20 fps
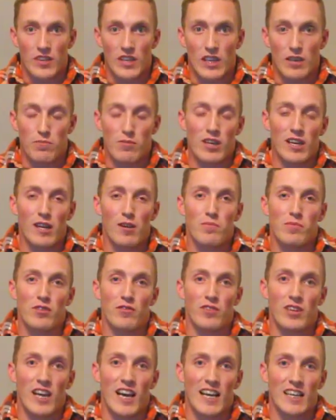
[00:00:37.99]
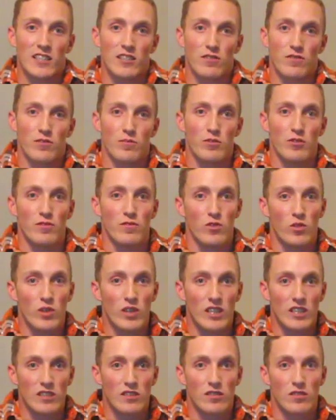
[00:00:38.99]
you may not be reacting from your
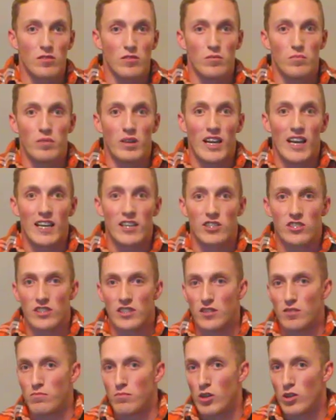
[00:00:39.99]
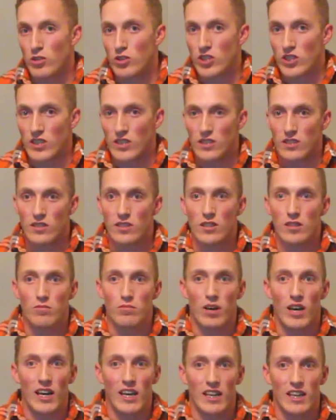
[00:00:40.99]
voice, but actually the motions and
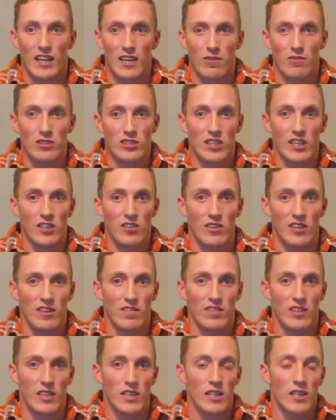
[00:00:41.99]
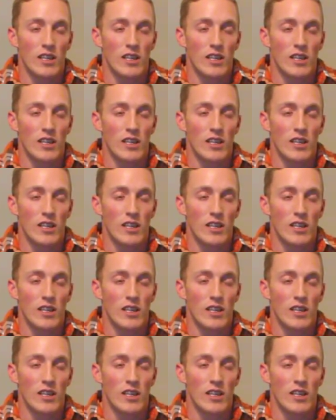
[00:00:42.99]
body language that you give it.